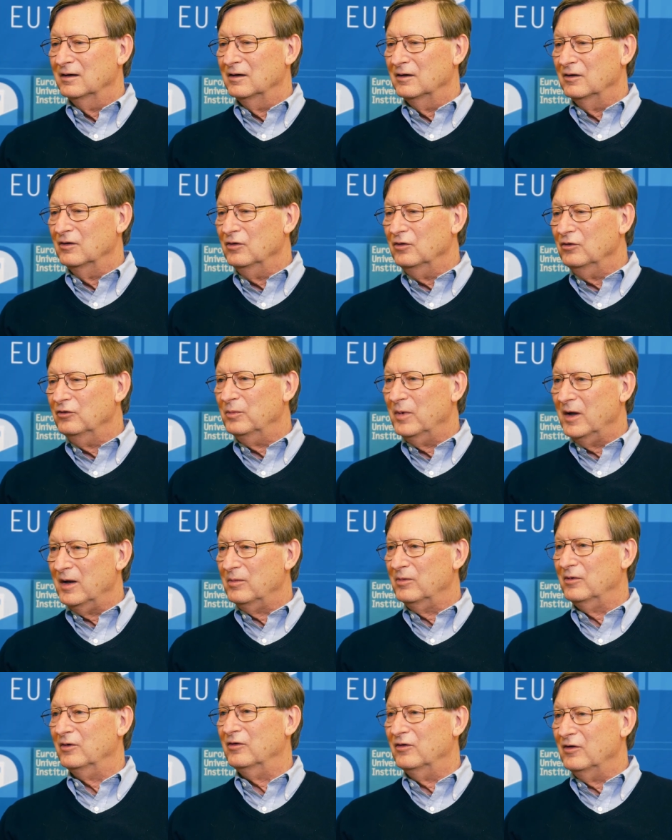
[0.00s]

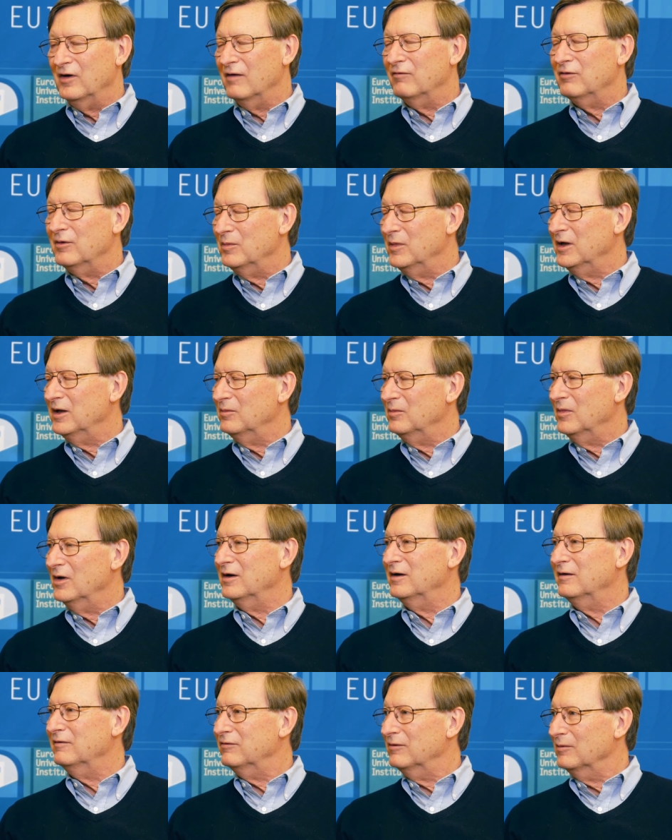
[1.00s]
Newspapers never made
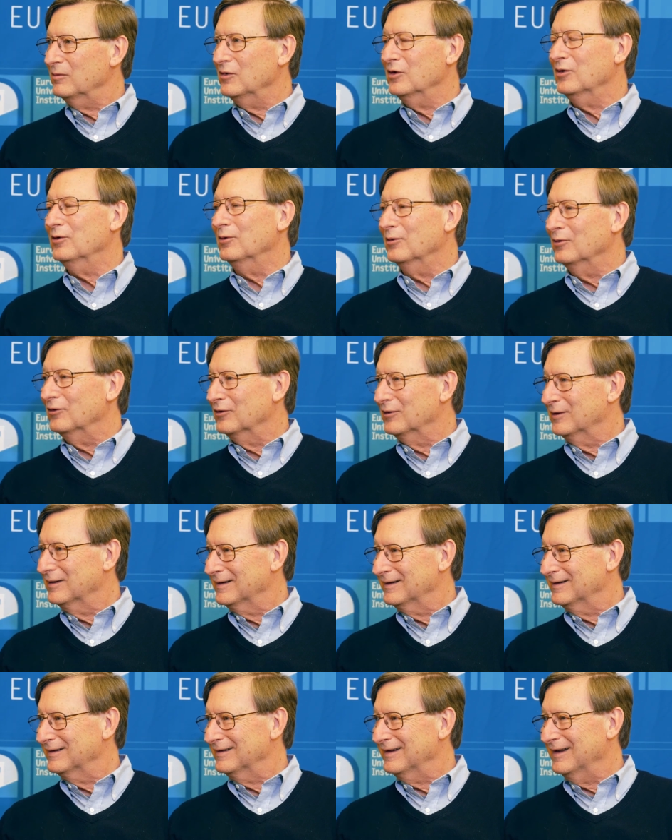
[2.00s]
money from news.
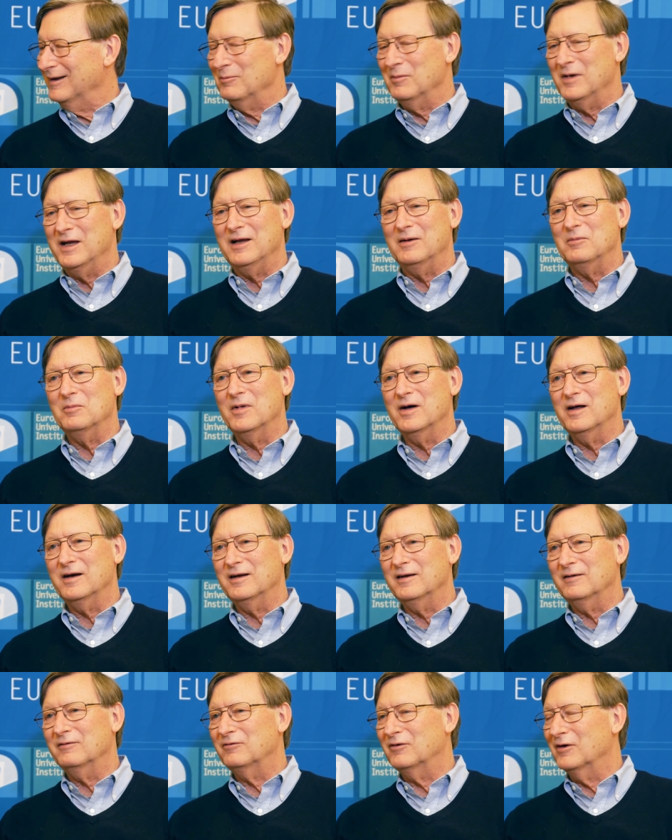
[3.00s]
They made
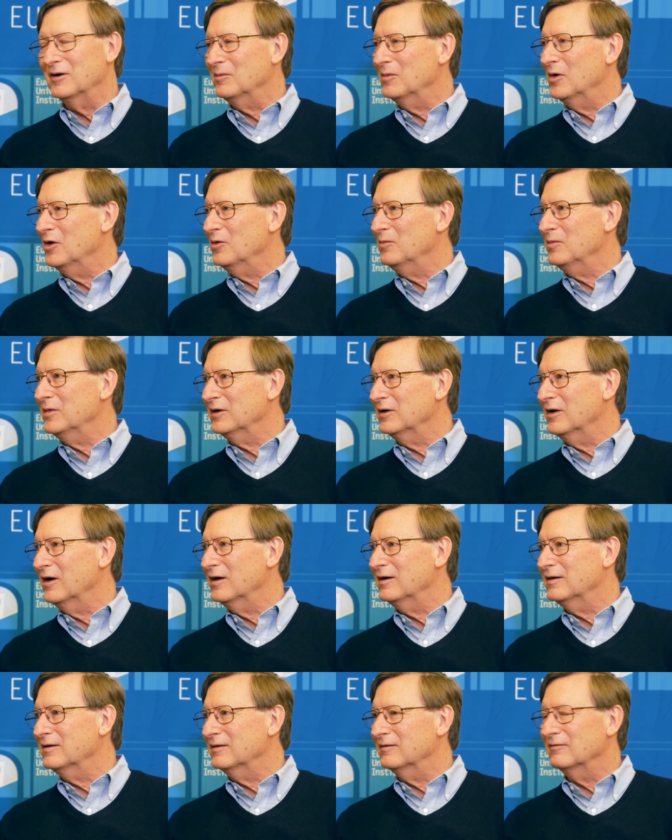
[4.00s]
money from home and
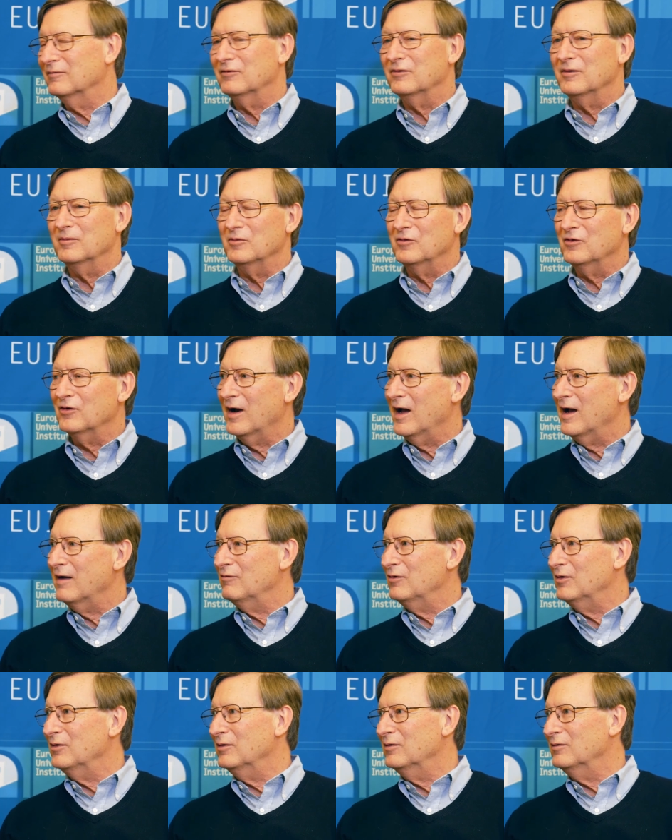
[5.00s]
garden, from
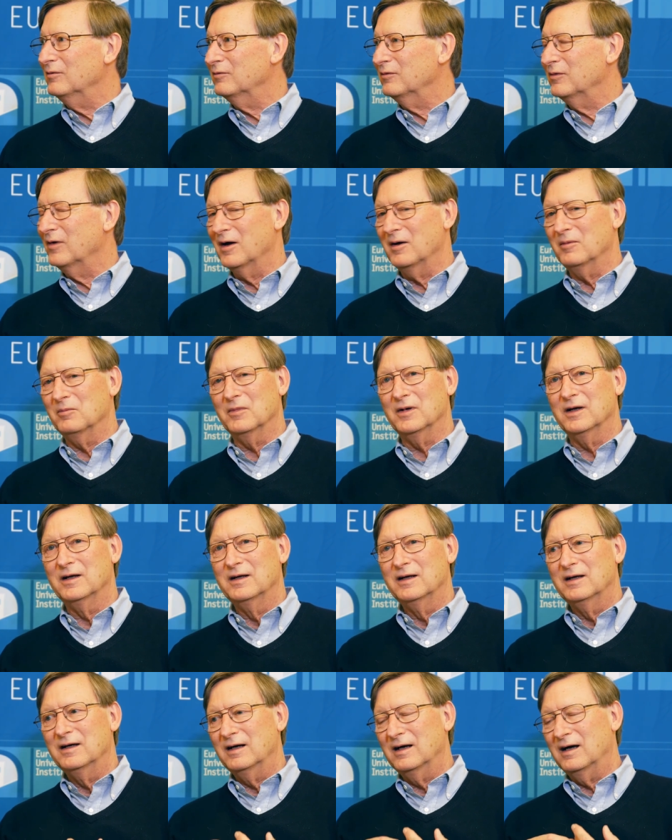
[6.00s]
travel, from
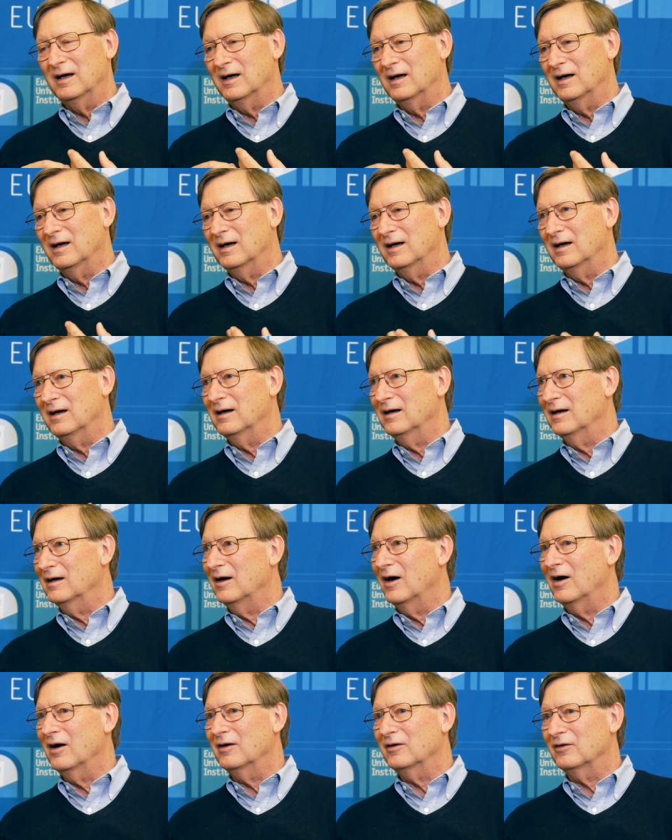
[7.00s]
uh,
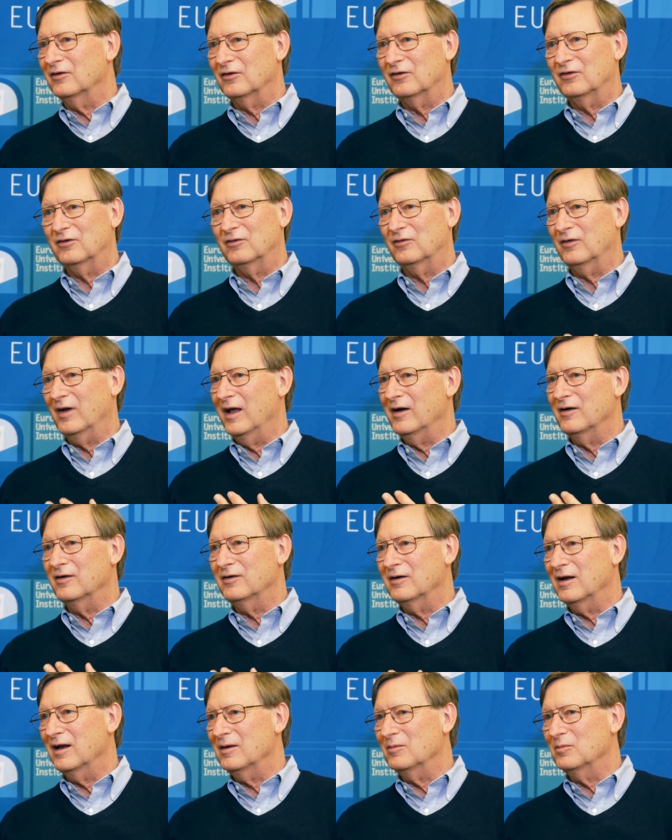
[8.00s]
arts,
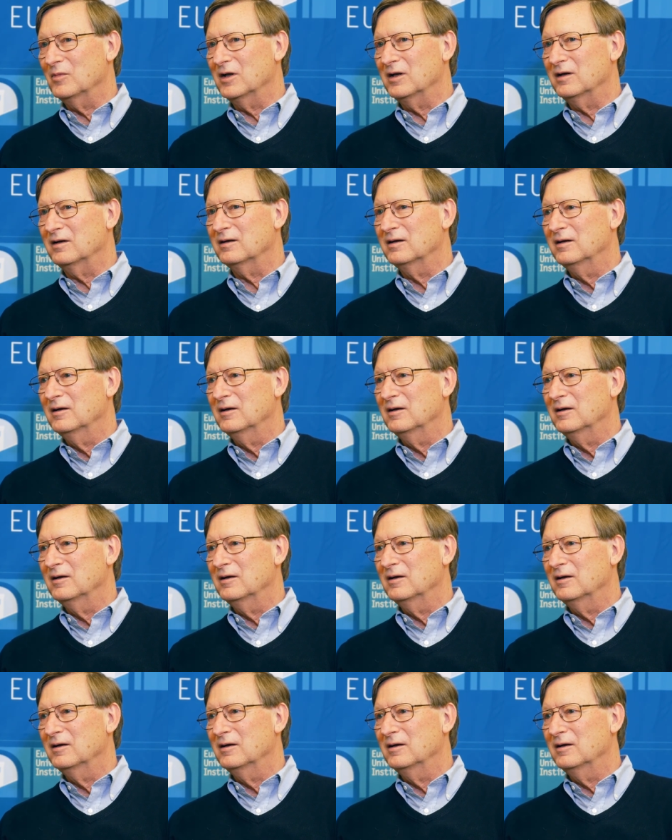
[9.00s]
entertainment,